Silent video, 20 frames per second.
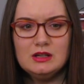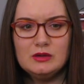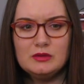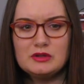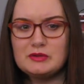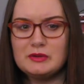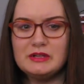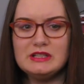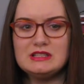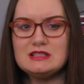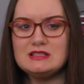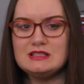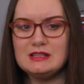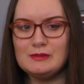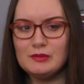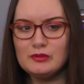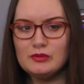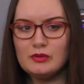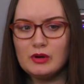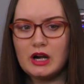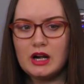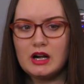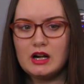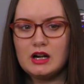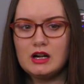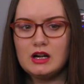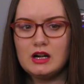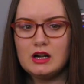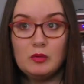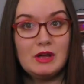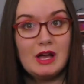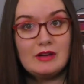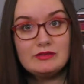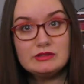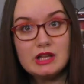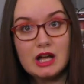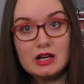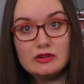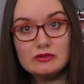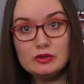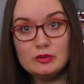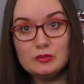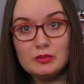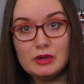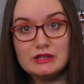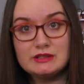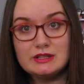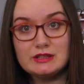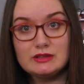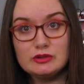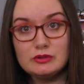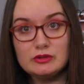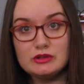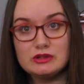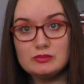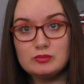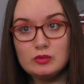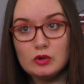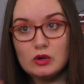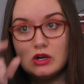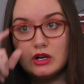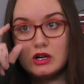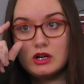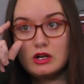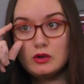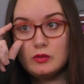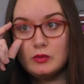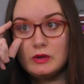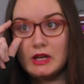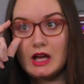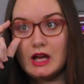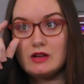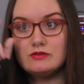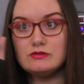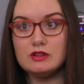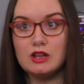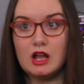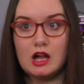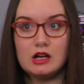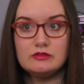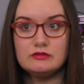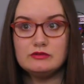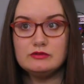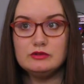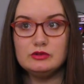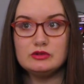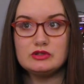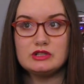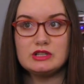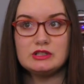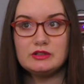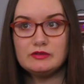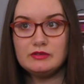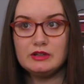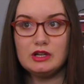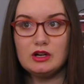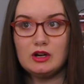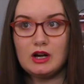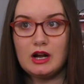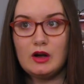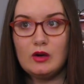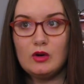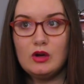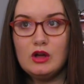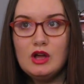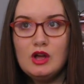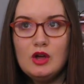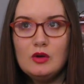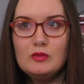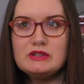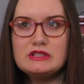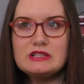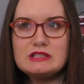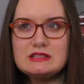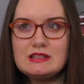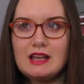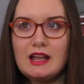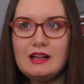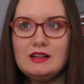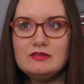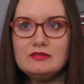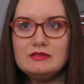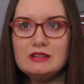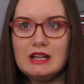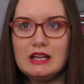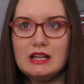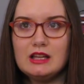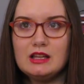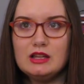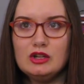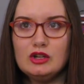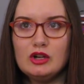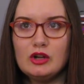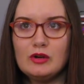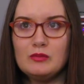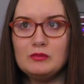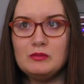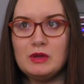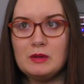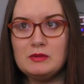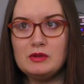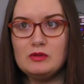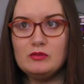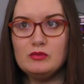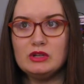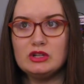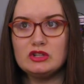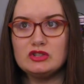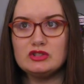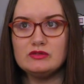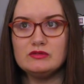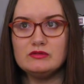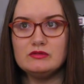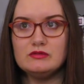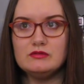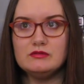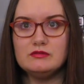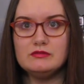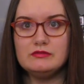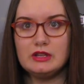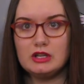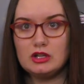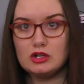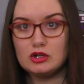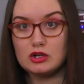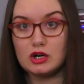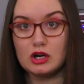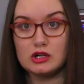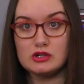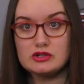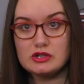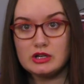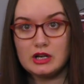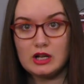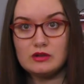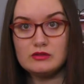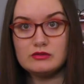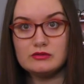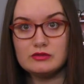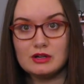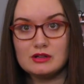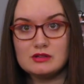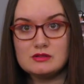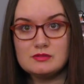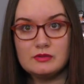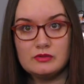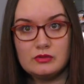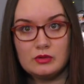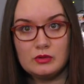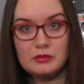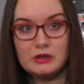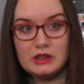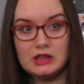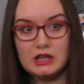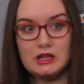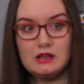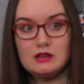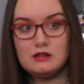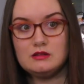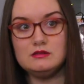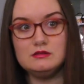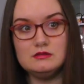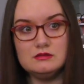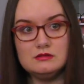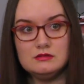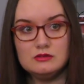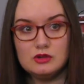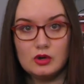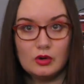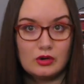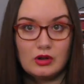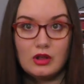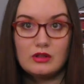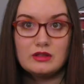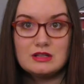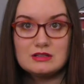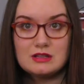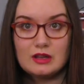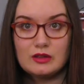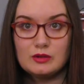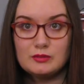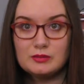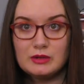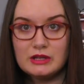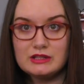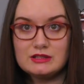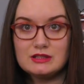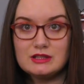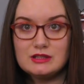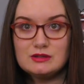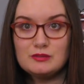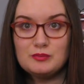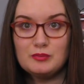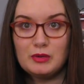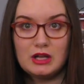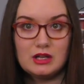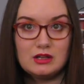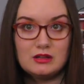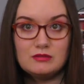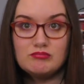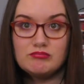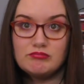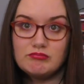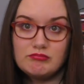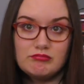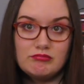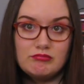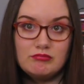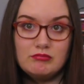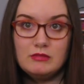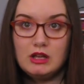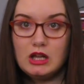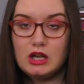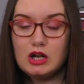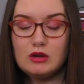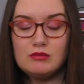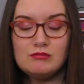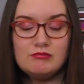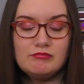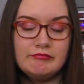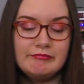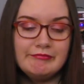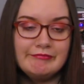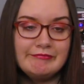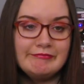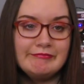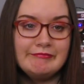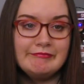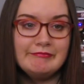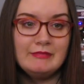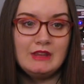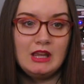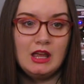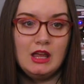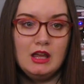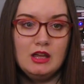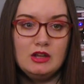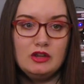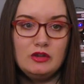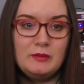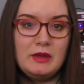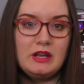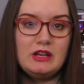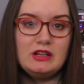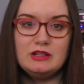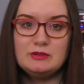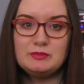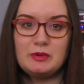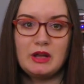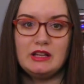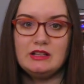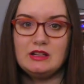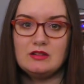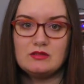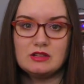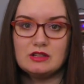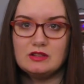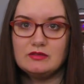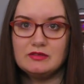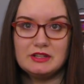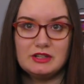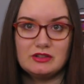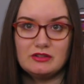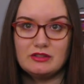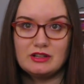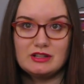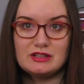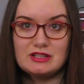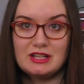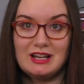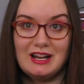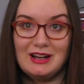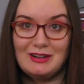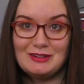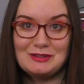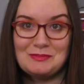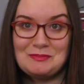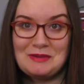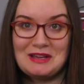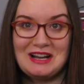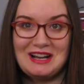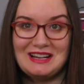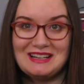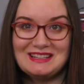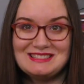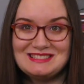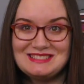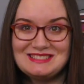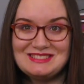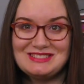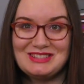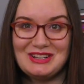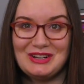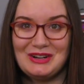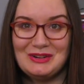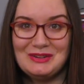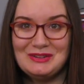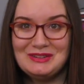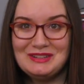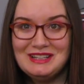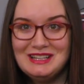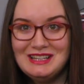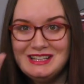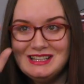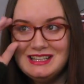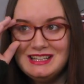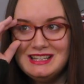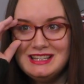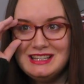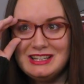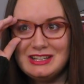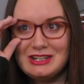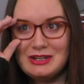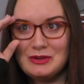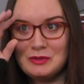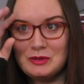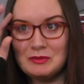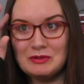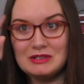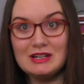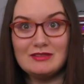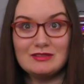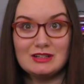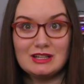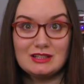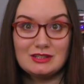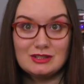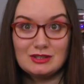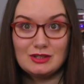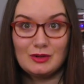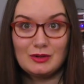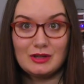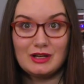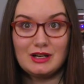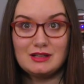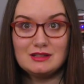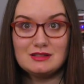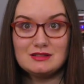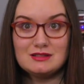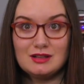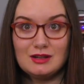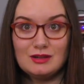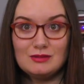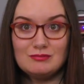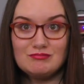which we didn't see before. We have a lot of new places to explore. We have a lot of new shit to figure out, which is kind of like, you know, maybe we should figure our shit out first before we like go to all these other places, but you know, humanity's probably never going to figure their shit out to be honest. So, you know, we would never get to go there. So,